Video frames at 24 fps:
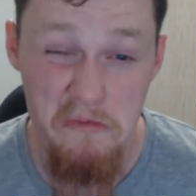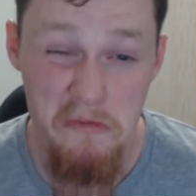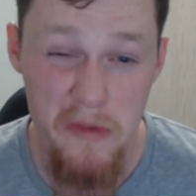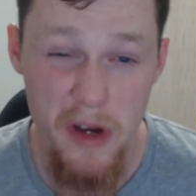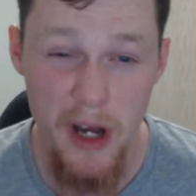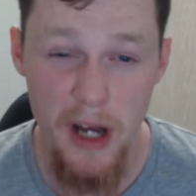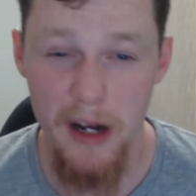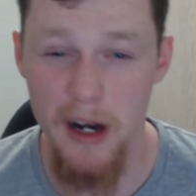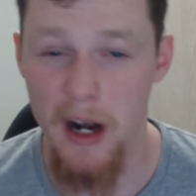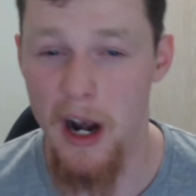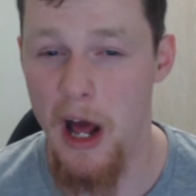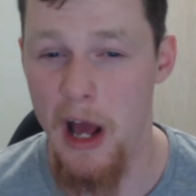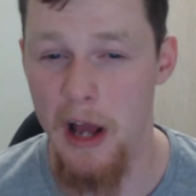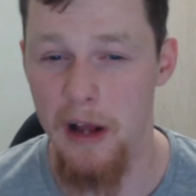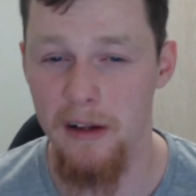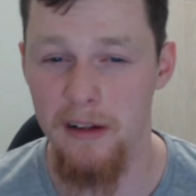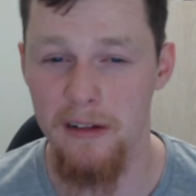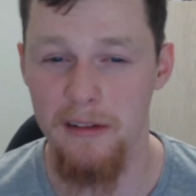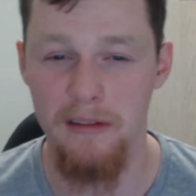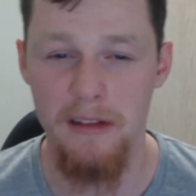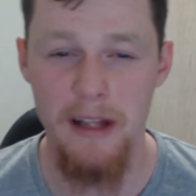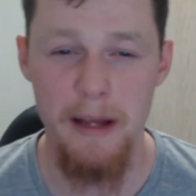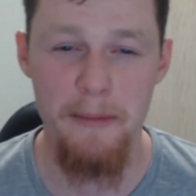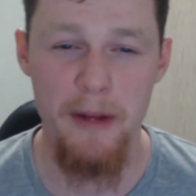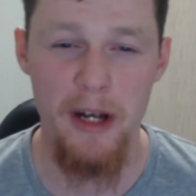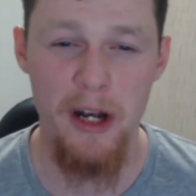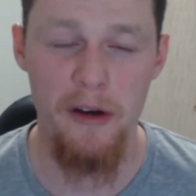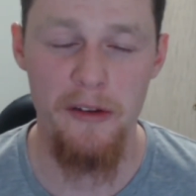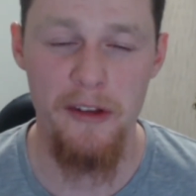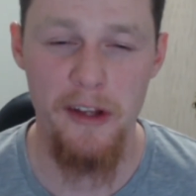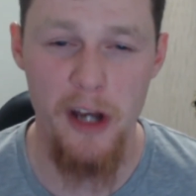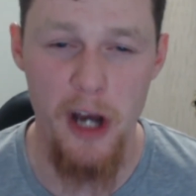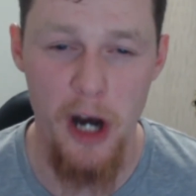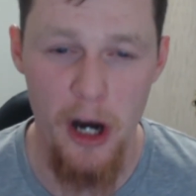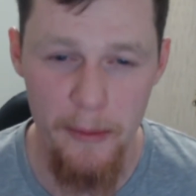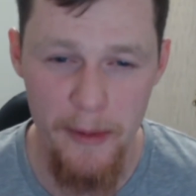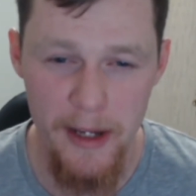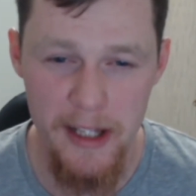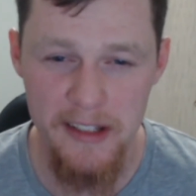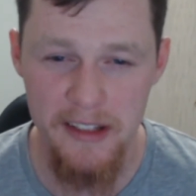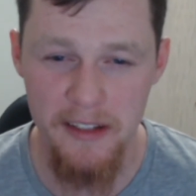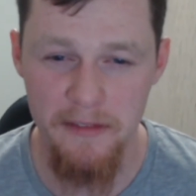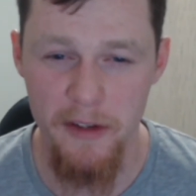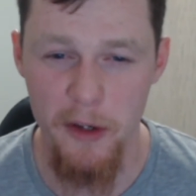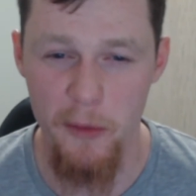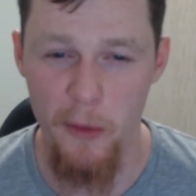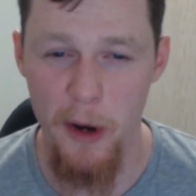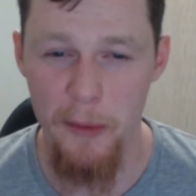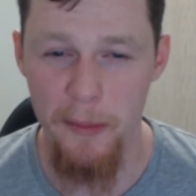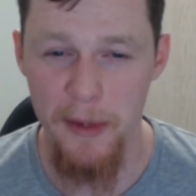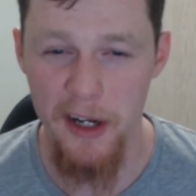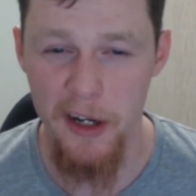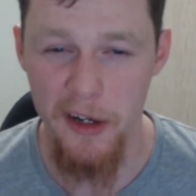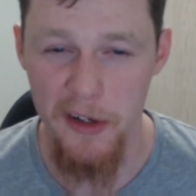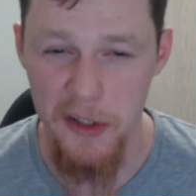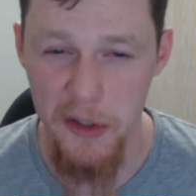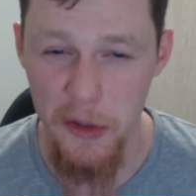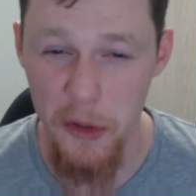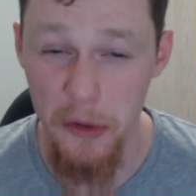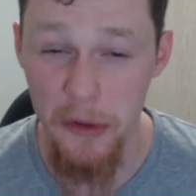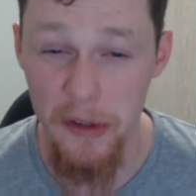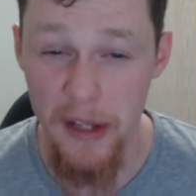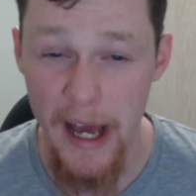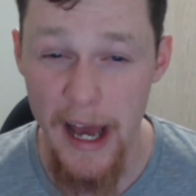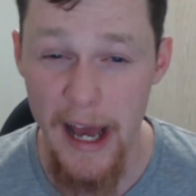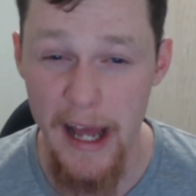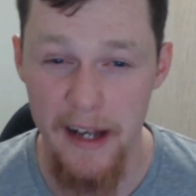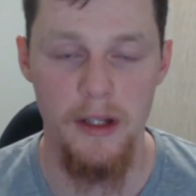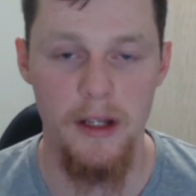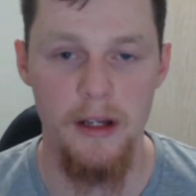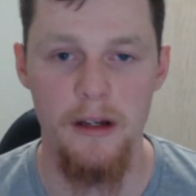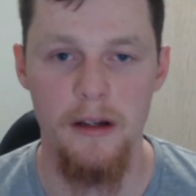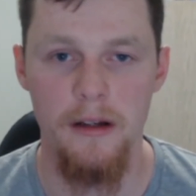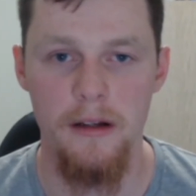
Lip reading: I don't know. Let me know in the comments if you want me to do that.